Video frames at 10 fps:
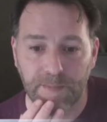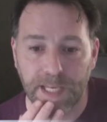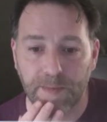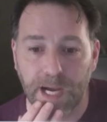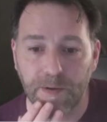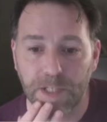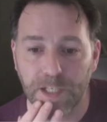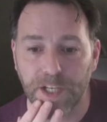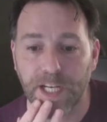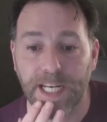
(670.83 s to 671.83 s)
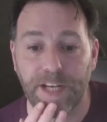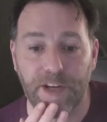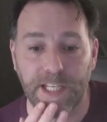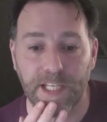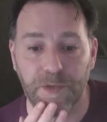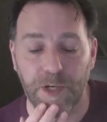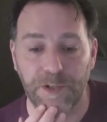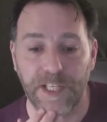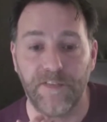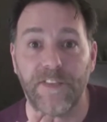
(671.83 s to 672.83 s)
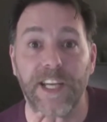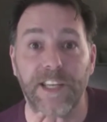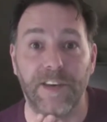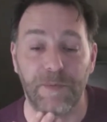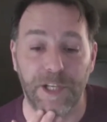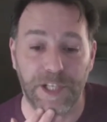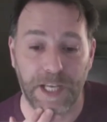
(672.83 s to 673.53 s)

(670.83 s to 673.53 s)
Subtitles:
Kim Hamilton, you're a great writer as well, Stephen. Thank you very much.